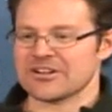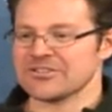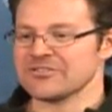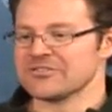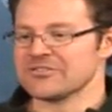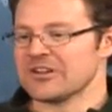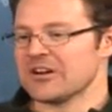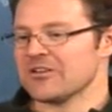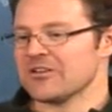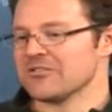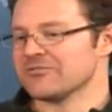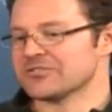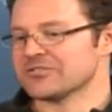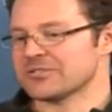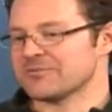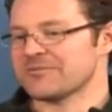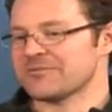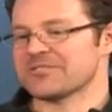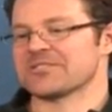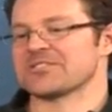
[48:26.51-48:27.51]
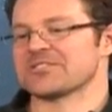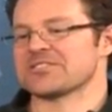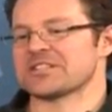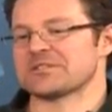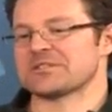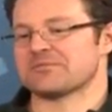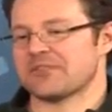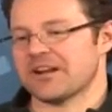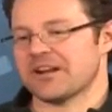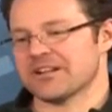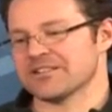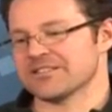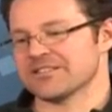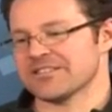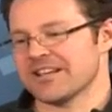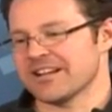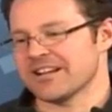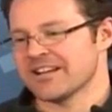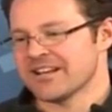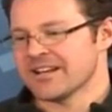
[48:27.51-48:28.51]
I do know some physicist friends
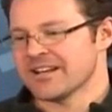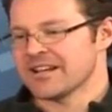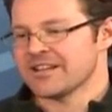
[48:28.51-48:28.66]
that